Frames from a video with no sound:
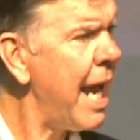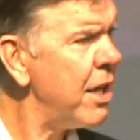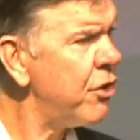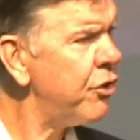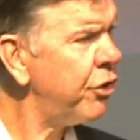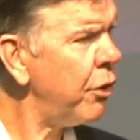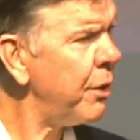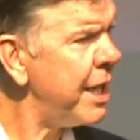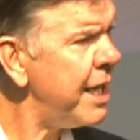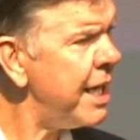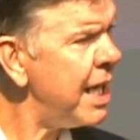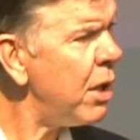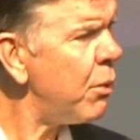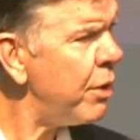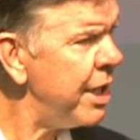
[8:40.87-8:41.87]
And so
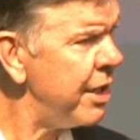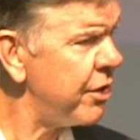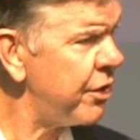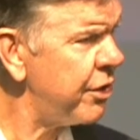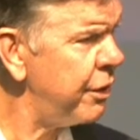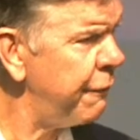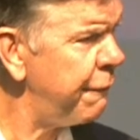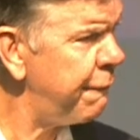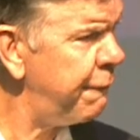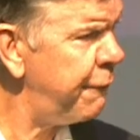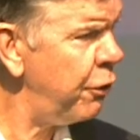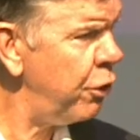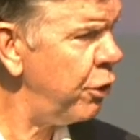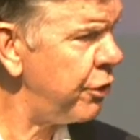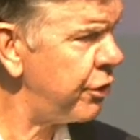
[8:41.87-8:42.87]
here is the
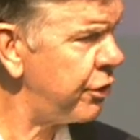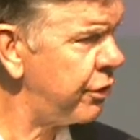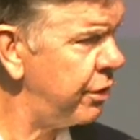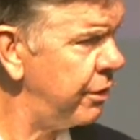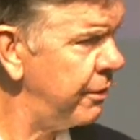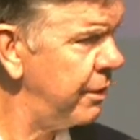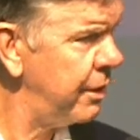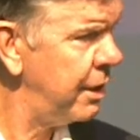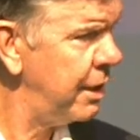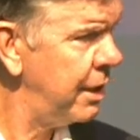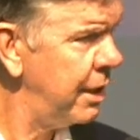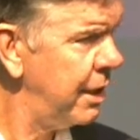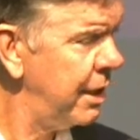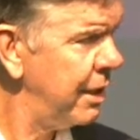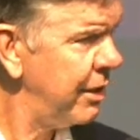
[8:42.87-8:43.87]
first
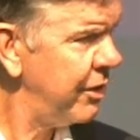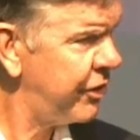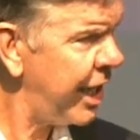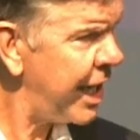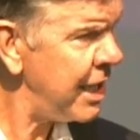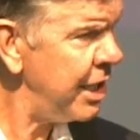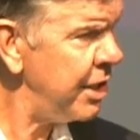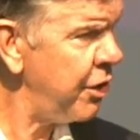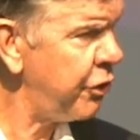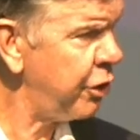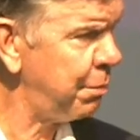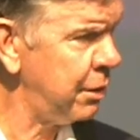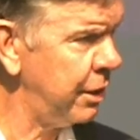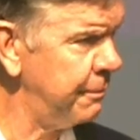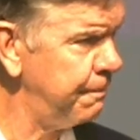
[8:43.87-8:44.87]
daily
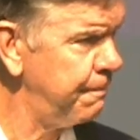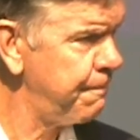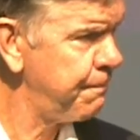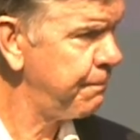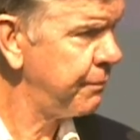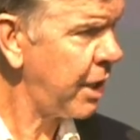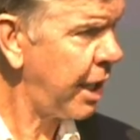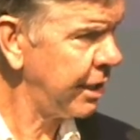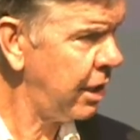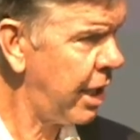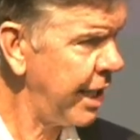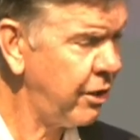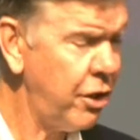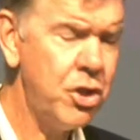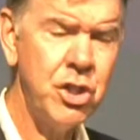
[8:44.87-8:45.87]
discipline I'd
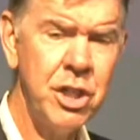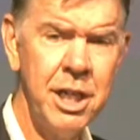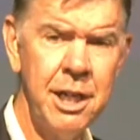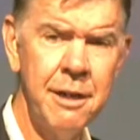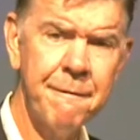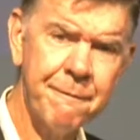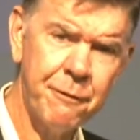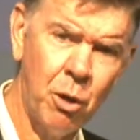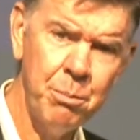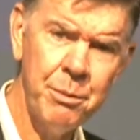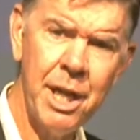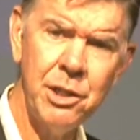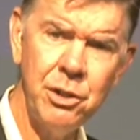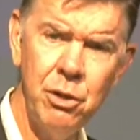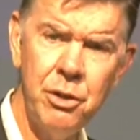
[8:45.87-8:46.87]
like to share
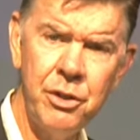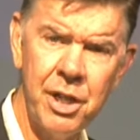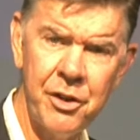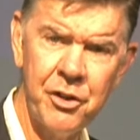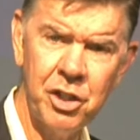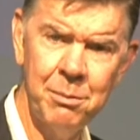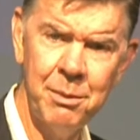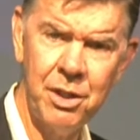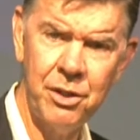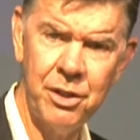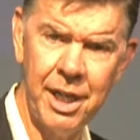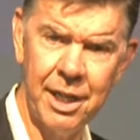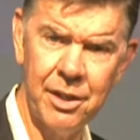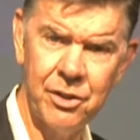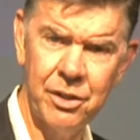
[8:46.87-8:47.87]
from that New
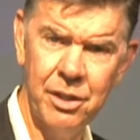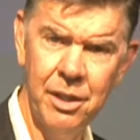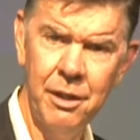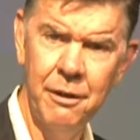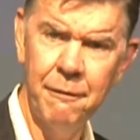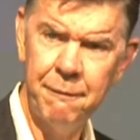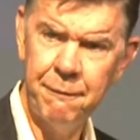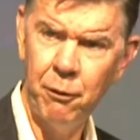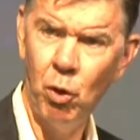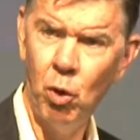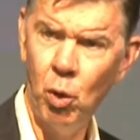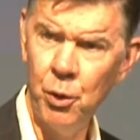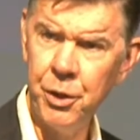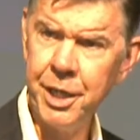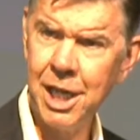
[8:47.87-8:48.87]
Testament text
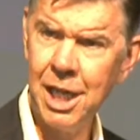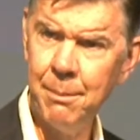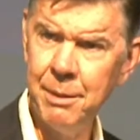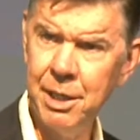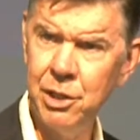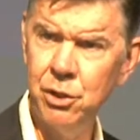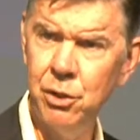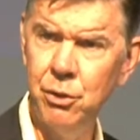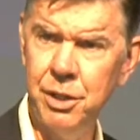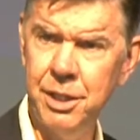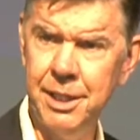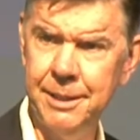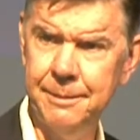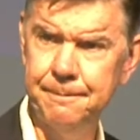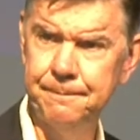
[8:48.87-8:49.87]
for the coming new
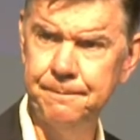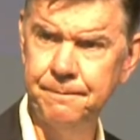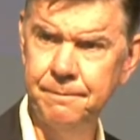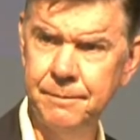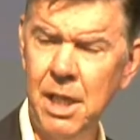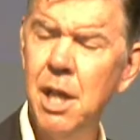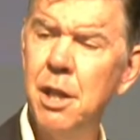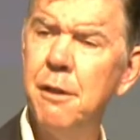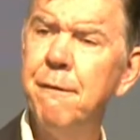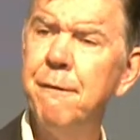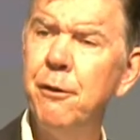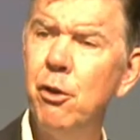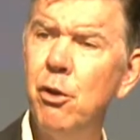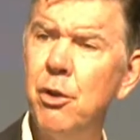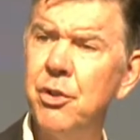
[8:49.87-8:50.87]
year. The
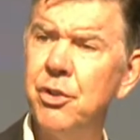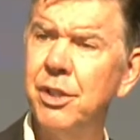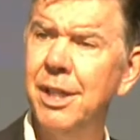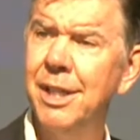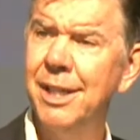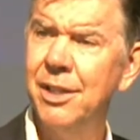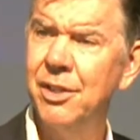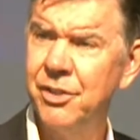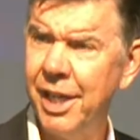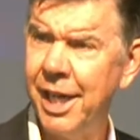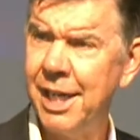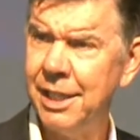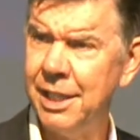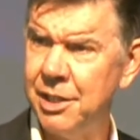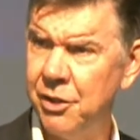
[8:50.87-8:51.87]
first
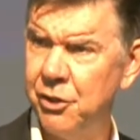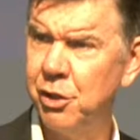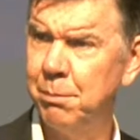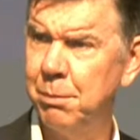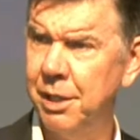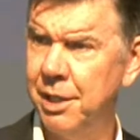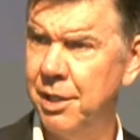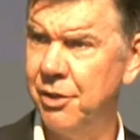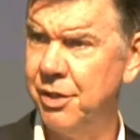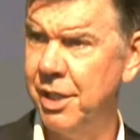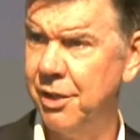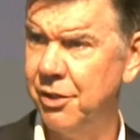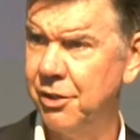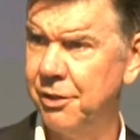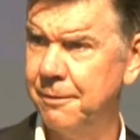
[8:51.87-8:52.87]
daily discipline is
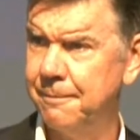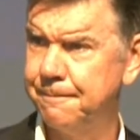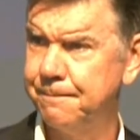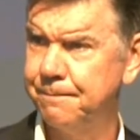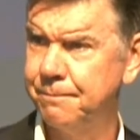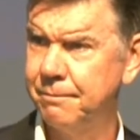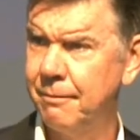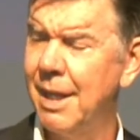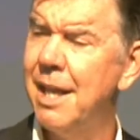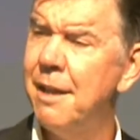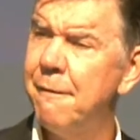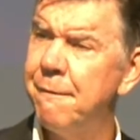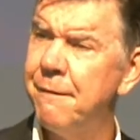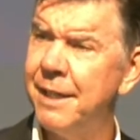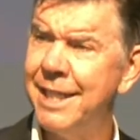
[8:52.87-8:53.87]
this:
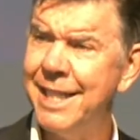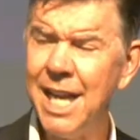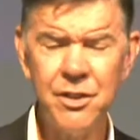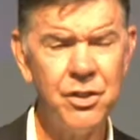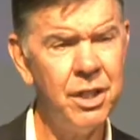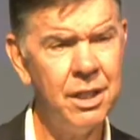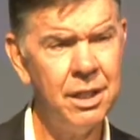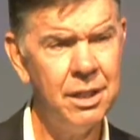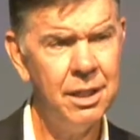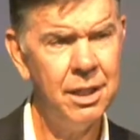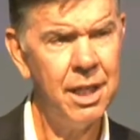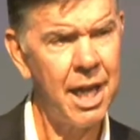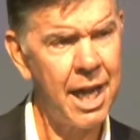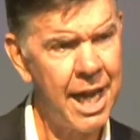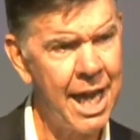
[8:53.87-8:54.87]
forgetting
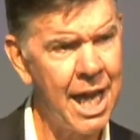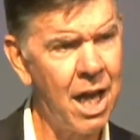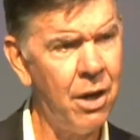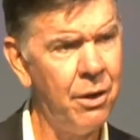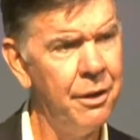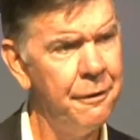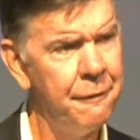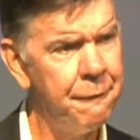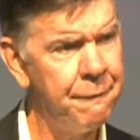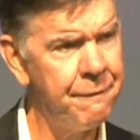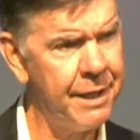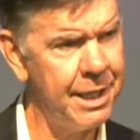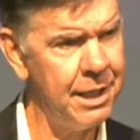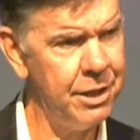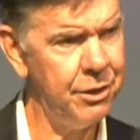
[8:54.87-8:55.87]
our
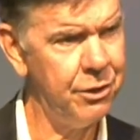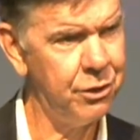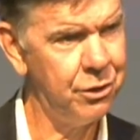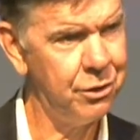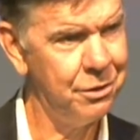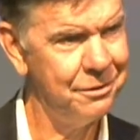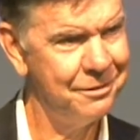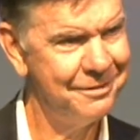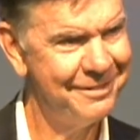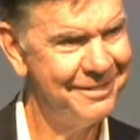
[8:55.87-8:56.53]
failures.